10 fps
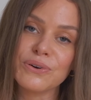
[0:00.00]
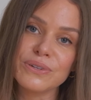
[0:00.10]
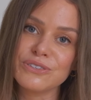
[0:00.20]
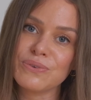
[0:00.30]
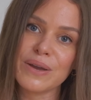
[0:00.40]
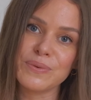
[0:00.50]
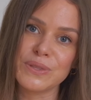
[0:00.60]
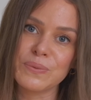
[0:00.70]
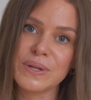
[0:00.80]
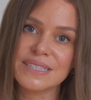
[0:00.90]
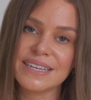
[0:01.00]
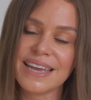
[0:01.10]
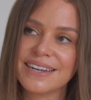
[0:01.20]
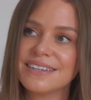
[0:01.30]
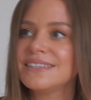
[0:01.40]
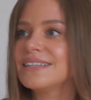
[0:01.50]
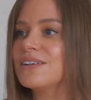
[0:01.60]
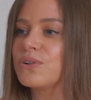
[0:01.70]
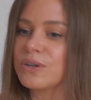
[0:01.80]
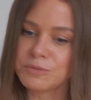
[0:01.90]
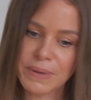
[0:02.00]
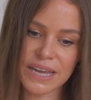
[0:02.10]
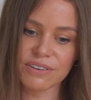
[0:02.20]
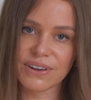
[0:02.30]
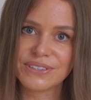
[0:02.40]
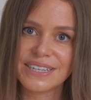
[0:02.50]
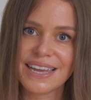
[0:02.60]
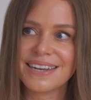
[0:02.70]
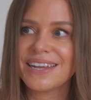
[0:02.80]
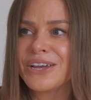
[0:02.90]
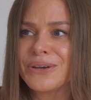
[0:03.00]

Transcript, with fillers: all is right with the world again until it all comes back around again,